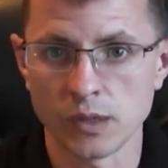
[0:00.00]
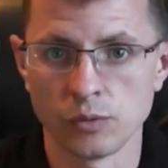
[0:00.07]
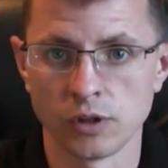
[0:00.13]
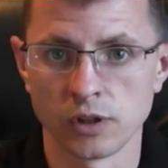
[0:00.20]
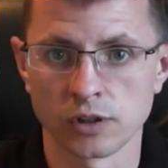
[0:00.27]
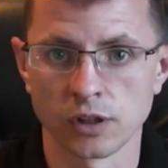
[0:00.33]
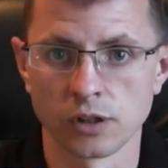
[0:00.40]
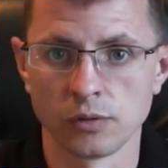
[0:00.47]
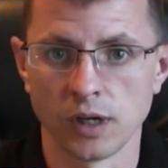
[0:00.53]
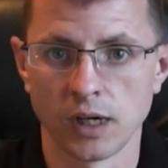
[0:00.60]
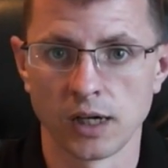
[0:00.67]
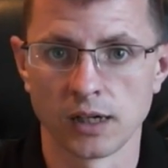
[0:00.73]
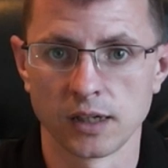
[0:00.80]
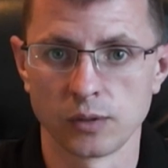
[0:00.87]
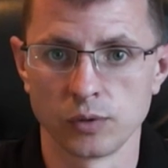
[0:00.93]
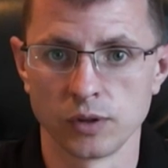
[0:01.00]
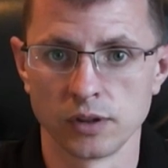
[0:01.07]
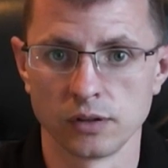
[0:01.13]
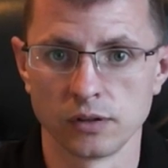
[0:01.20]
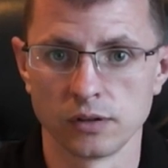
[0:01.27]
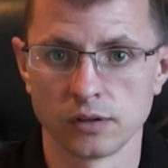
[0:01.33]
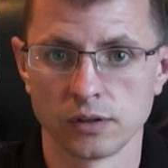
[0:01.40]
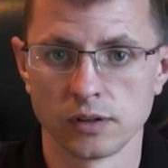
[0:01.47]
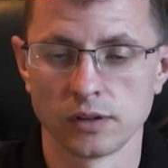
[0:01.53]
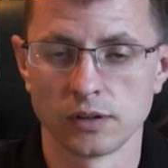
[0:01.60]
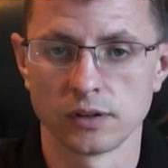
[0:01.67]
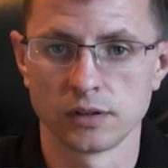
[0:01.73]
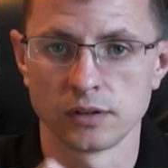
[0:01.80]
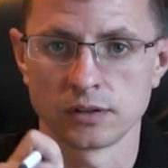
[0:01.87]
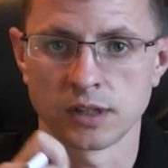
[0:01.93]
what I'll do, I will
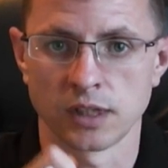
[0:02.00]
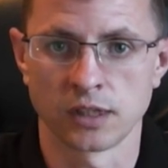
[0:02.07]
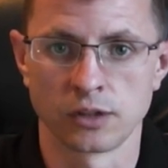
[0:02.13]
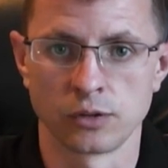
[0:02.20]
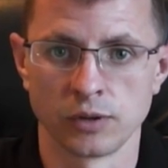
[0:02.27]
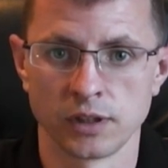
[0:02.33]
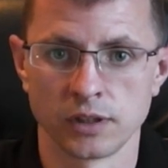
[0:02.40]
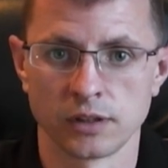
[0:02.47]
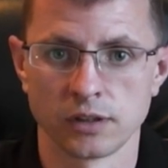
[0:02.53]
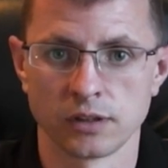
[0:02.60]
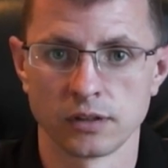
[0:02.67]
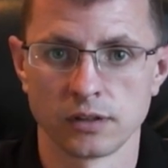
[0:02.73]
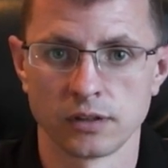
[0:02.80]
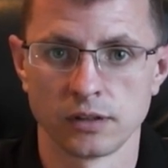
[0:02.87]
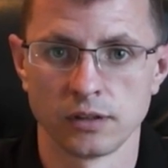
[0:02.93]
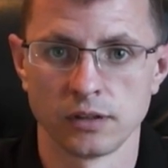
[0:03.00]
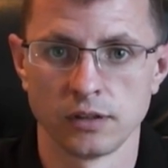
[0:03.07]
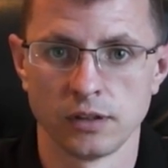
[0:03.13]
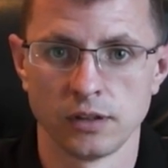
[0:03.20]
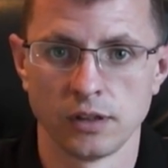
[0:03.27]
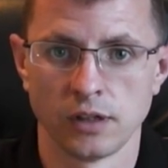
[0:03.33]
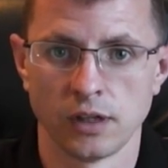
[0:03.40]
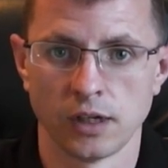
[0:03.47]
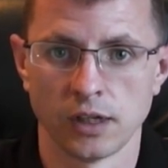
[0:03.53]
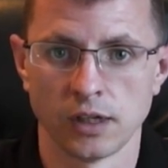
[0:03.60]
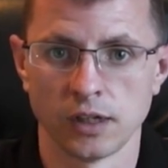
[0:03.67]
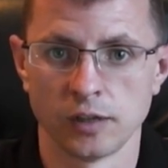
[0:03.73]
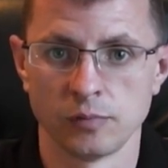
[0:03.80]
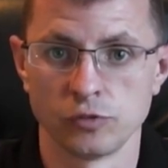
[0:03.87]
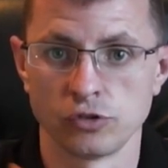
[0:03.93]
take a quick
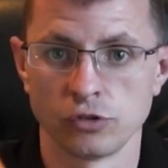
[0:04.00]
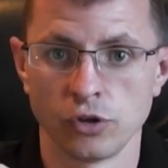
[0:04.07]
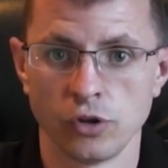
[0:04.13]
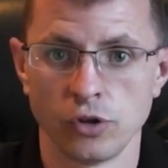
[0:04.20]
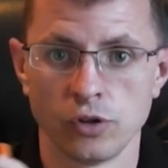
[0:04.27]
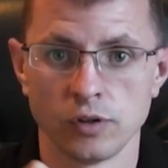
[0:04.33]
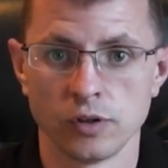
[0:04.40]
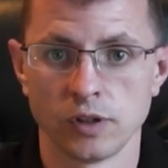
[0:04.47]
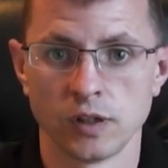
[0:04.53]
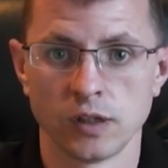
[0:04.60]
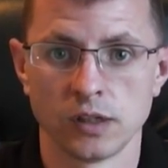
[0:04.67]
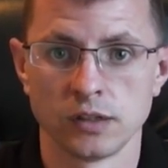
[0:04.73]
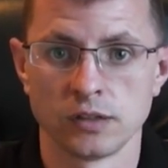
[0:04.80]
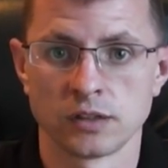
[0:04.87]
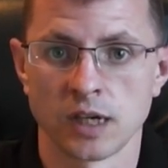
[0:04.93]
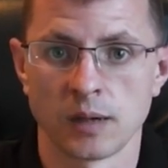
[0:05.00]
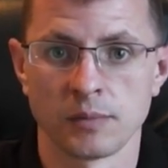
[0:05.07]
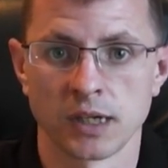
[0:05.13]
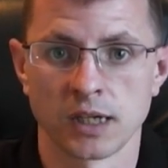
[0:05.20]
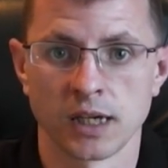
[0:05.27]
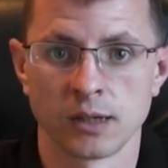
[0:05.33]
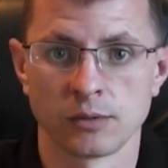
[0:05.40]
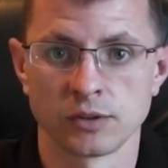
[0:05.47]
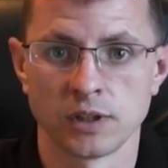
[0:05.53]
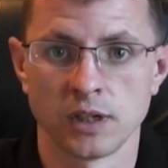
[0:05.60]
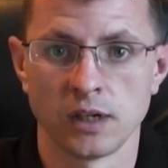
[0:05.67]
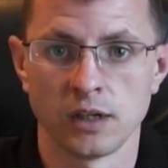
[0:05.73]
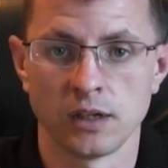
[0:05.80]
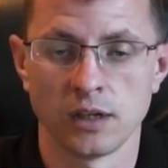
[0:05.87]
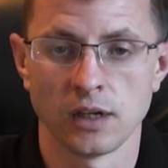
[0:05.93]
um, draw, tap the
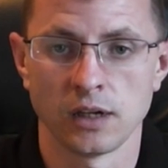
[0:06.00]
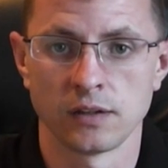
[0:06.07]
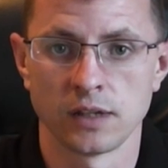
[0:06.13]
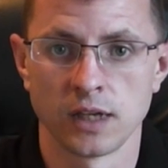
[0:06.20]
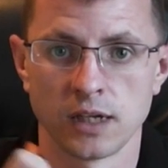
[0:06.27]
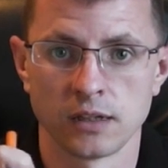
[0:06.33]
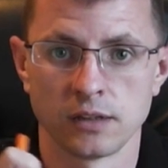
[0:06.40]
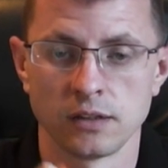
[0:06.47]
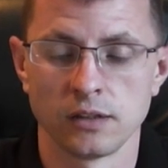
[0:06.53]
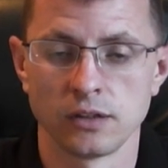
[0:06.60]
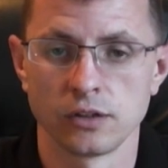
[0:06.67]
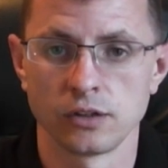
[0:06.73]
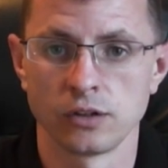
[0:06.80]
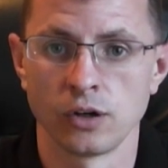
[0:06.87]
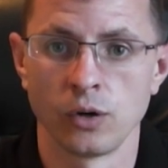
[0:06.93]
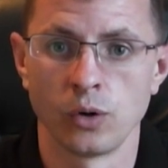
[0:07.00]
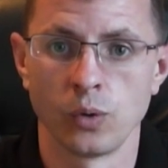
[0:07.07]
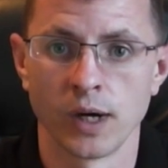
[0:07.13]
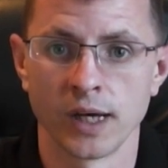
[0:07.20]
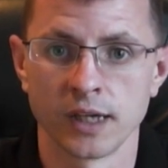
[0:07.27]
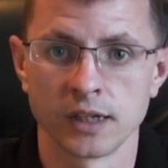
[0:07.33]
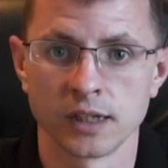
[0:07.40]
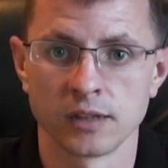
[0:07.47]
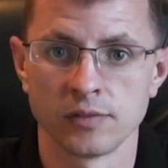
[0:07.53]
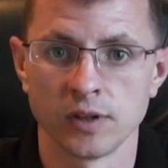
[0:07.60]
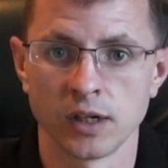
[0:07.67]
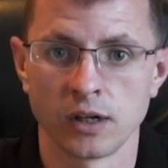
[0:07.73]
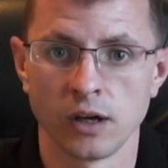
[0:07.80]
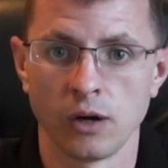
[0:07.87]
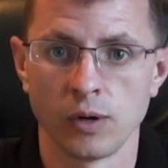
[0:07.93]
counter and then go away and give
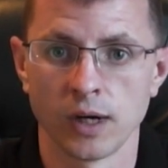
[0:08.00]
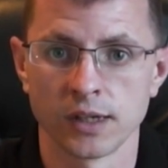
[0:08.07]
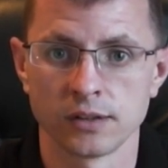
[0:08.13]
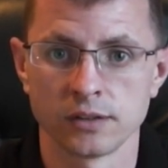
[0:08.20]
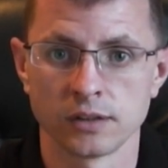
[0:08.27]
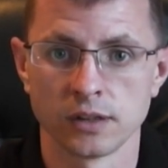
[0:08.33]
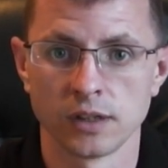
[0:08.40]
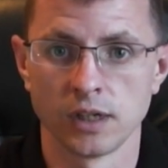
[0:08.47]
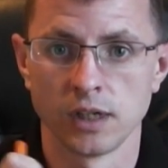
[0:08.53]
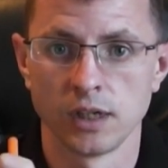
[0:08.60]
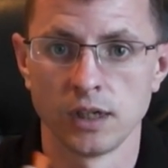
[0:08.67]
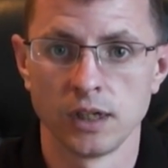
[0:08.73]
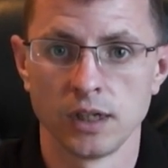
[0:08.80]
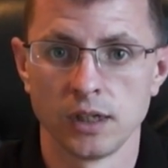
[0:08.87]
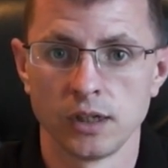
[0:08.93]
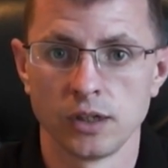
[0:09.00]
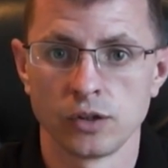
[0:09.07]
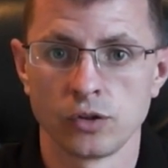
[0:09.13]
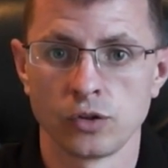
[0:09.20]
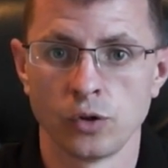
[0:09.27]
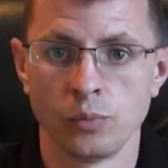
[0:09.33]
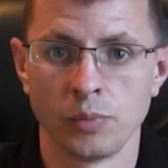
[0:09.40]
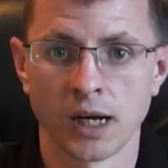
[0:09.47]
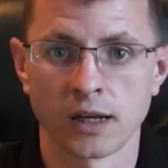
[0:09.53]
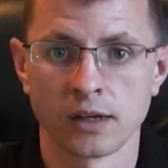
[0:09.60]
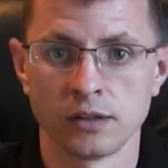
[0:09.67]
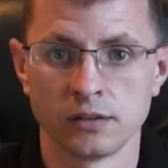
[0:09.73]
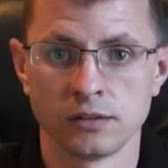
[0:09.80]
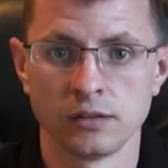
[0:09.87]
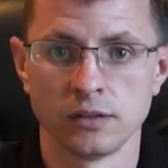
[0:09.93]
it a go and come back
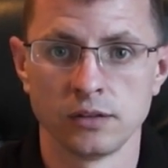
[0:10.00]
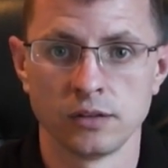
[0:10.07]
and